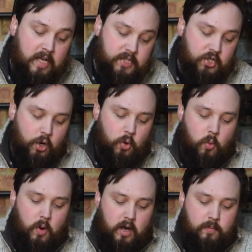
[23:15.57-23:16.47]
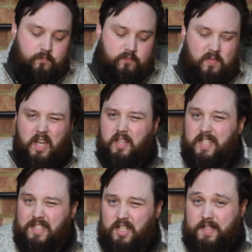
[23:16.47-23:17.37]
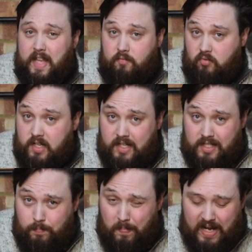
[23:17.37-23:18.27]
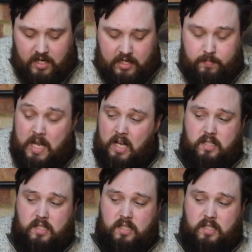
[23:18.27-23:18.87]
So yeah, these are just that redundant backup,